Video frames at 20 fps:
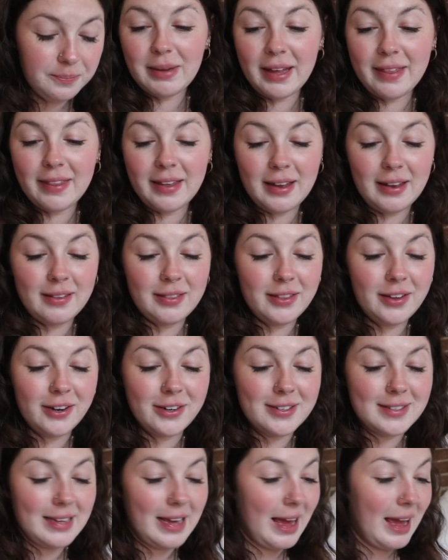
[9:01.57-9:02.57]
And then
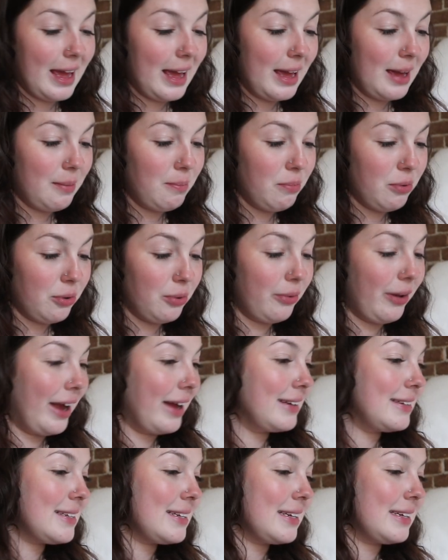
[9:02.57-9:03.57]
there's a
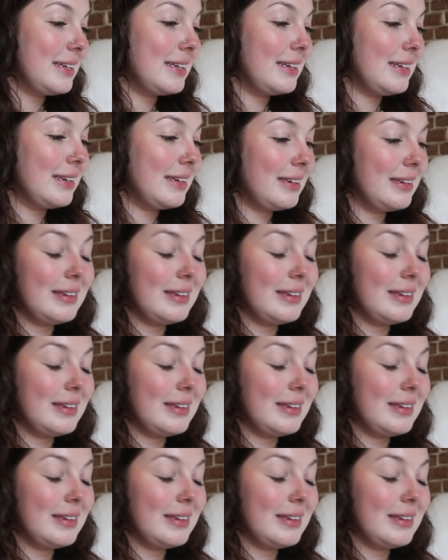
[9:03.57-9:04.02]
branded